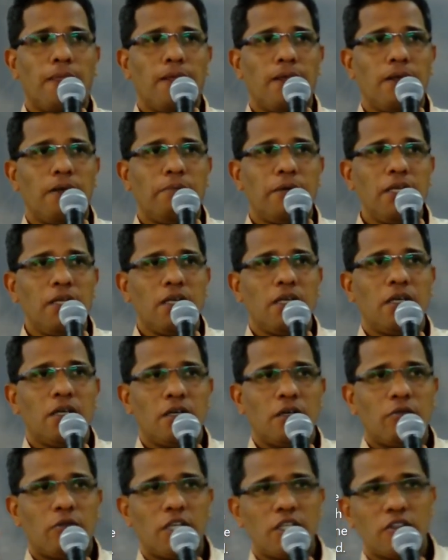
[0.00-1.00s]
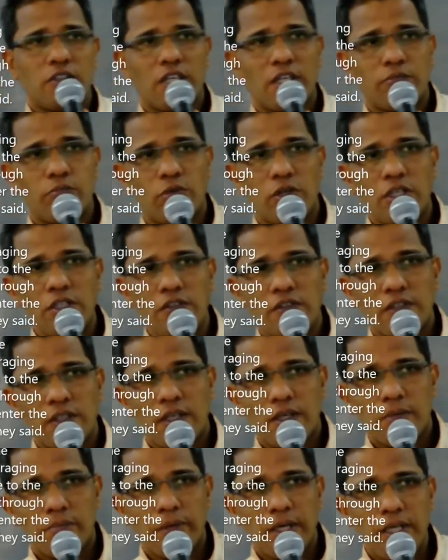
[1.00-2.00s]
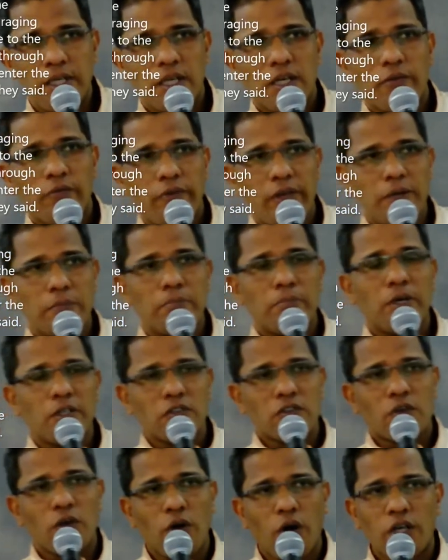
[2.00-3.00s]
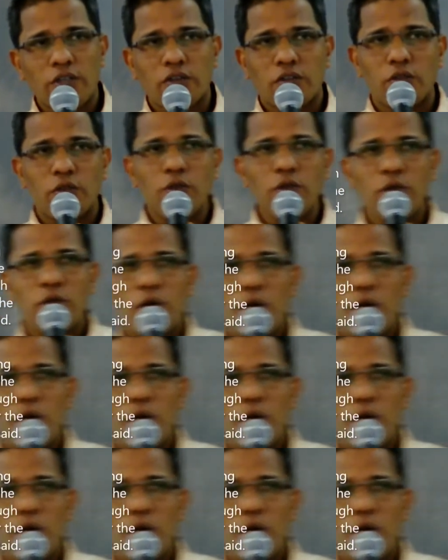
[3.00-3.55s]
Amen? What is that verse? Amen? We must go through